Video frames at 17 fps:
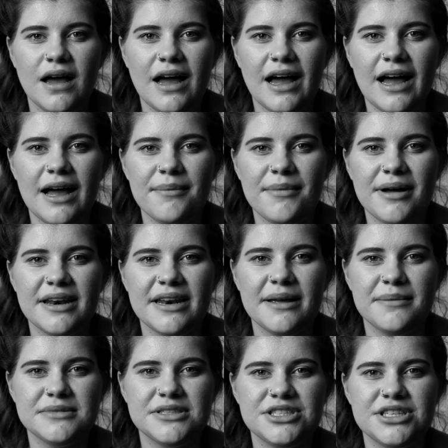Hi, my
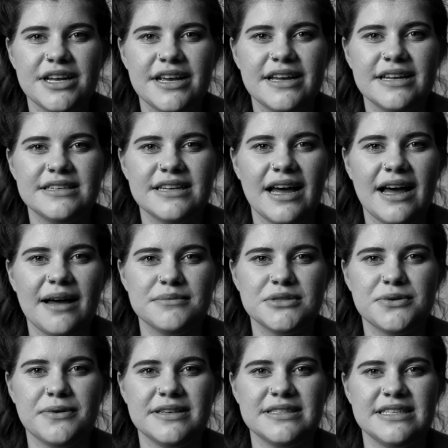name's Jade, I'm
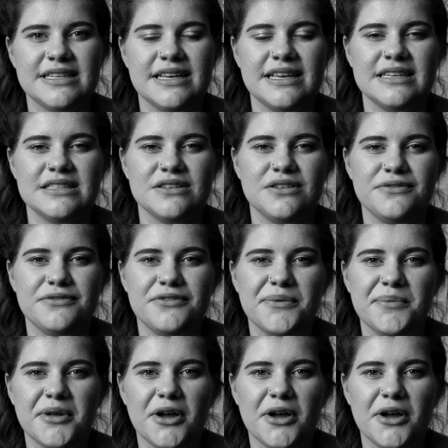20 years old from